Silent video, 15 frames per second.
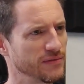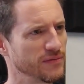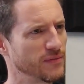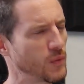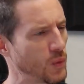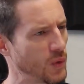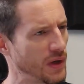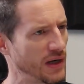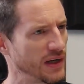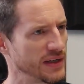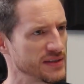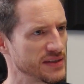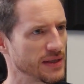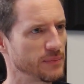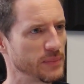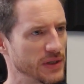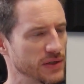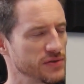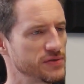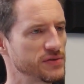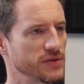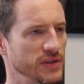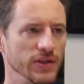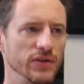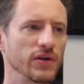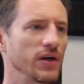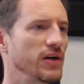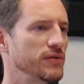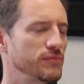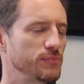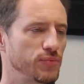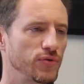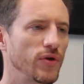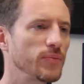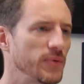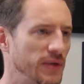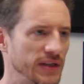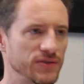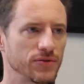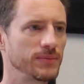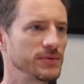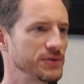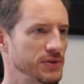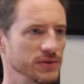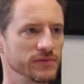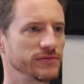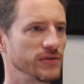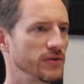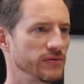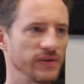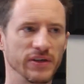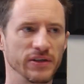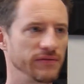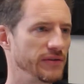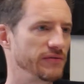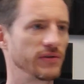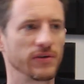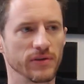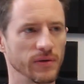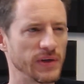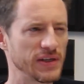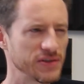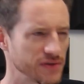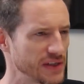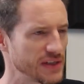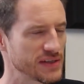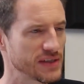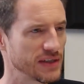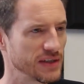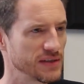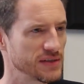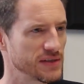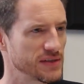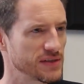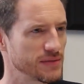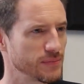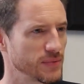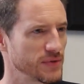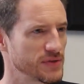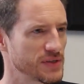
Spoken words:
Why? Is that because you can't properly troubleshoot and fault find if you've got no history? Is it as simple as